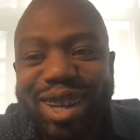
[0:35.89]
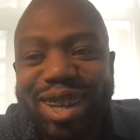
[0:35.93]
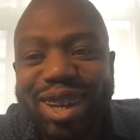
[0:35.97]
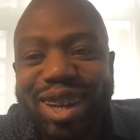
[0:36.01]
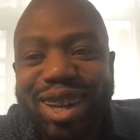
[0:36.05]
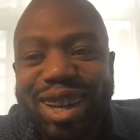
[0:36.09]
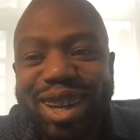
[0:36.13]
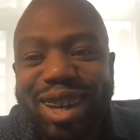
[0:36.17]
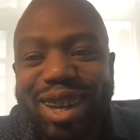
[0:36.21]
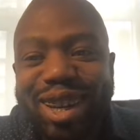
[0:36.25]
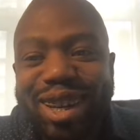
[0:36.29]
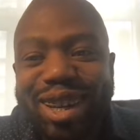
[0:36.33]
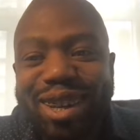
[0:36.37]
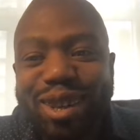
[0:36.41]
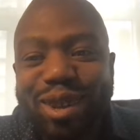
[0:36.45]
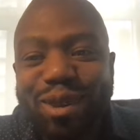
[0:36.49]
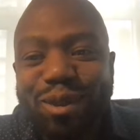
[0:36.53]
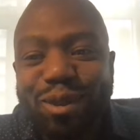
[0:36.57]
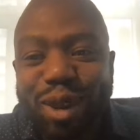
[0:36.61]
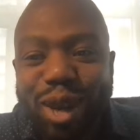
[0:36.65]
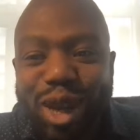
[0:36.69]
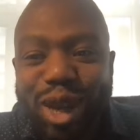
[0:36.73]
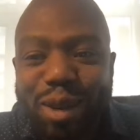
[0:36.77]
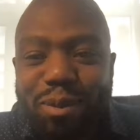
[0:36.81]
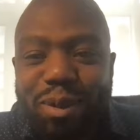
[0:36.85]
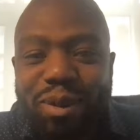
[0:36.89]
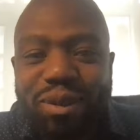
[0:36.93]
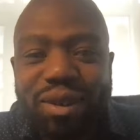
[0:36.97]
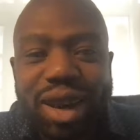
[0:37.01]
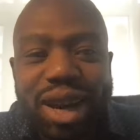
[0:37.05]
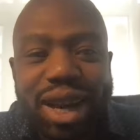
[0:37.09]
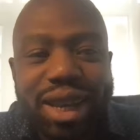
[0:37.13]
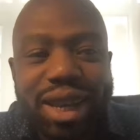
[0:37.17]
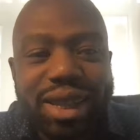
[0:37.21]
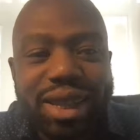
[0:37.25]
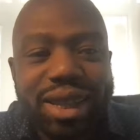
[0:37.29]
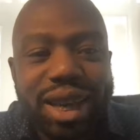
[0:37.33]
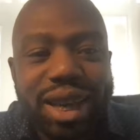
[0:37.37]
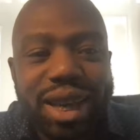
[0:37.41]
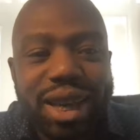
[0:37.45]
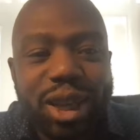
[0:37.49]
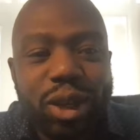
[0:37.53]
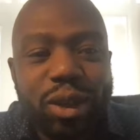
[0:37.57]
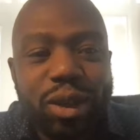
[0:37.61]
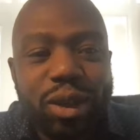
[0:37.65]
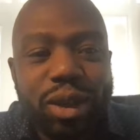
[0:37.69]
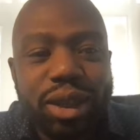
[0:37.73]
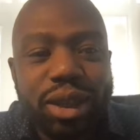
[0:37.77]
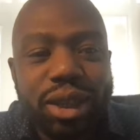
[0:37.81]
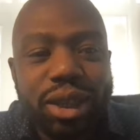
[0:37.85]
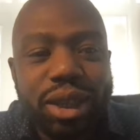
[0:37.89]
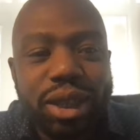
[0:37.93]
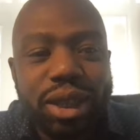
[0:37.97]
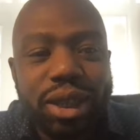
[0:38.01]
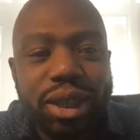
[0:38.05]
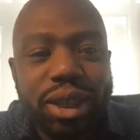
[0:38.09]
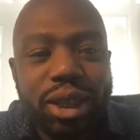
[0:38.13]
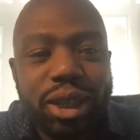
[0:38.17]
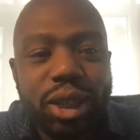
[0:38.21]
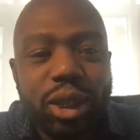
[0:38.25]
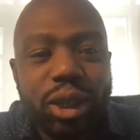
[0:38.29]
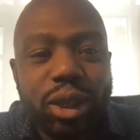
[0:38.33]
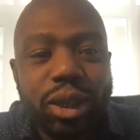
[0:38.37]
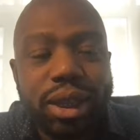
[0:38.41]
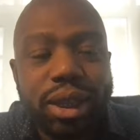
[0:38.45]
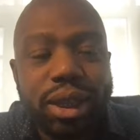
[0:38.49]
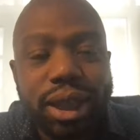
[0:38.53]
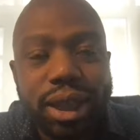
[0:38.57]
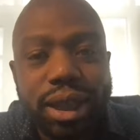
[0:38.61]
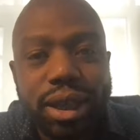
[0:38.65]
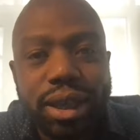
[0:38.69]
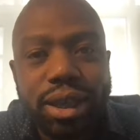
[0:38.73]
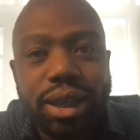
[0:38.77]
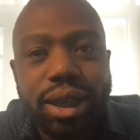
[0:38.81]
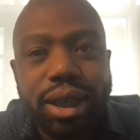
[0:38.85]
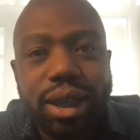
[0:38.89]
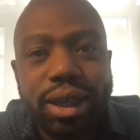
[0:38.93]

Uh, ready provides technical assistance to 10